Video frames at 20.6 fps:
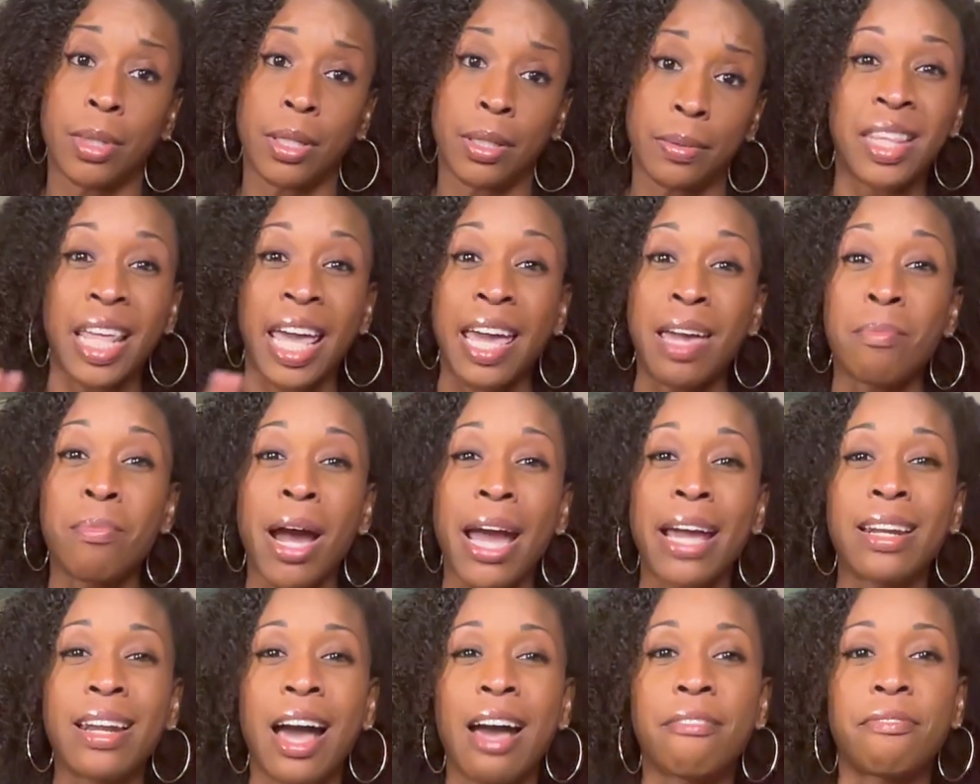They
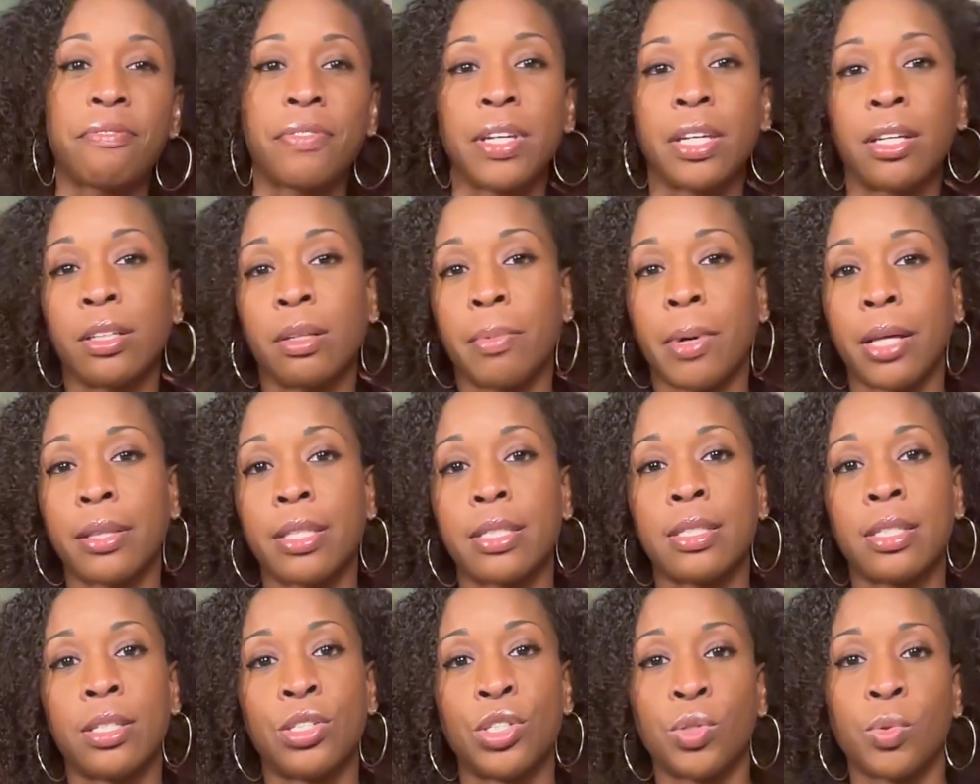might not feel about the
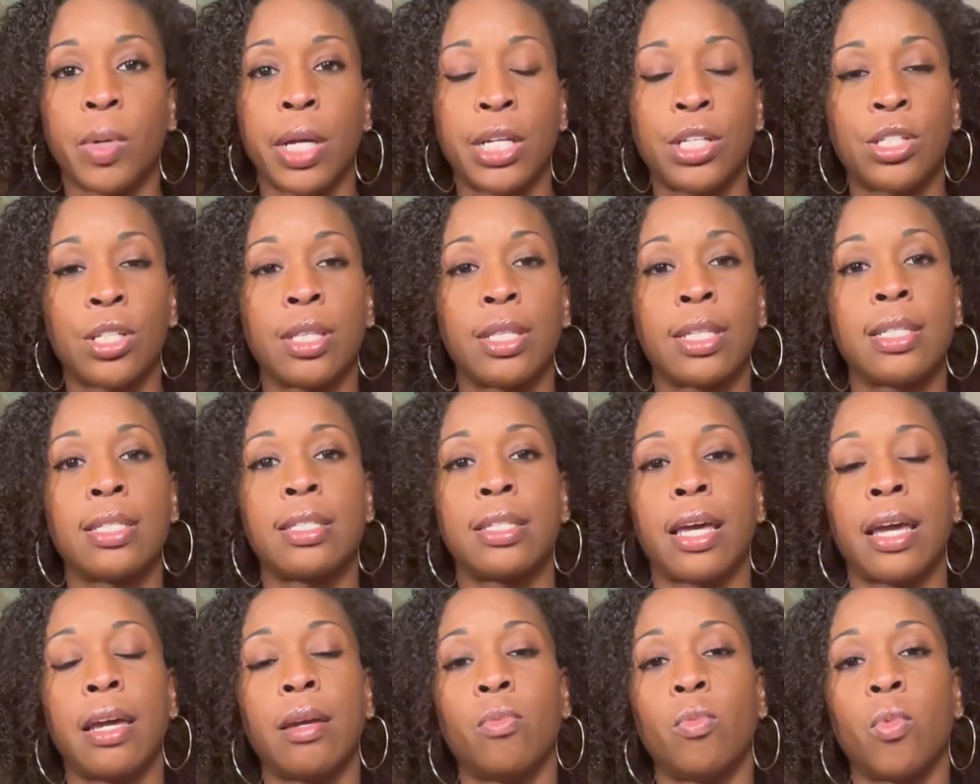situation the
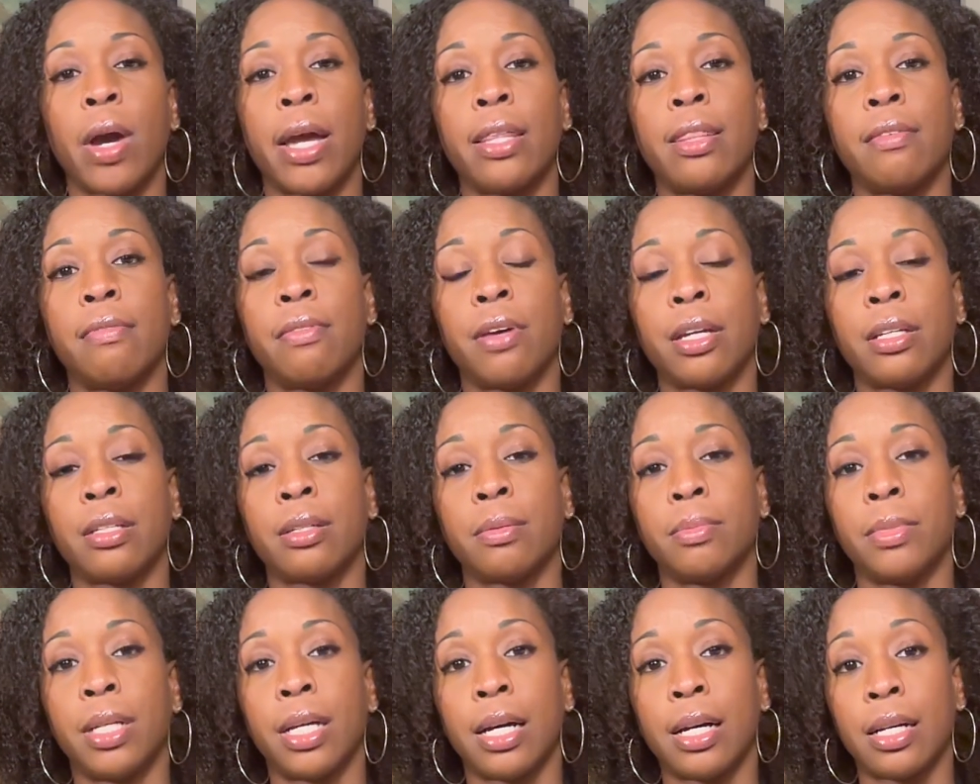same way the
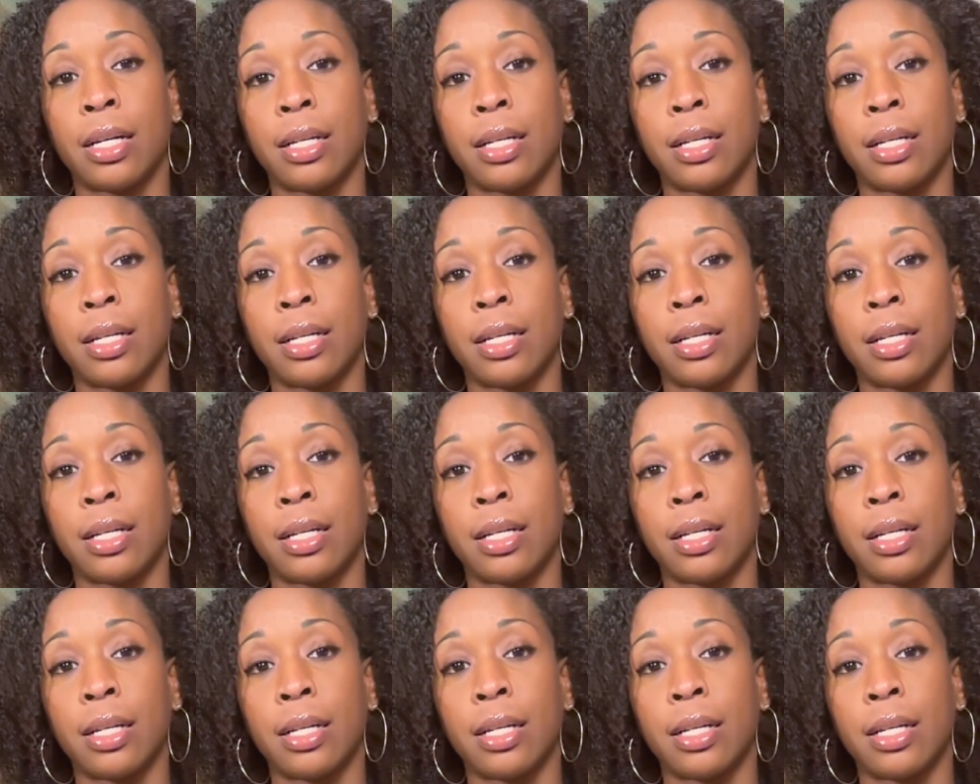victim does.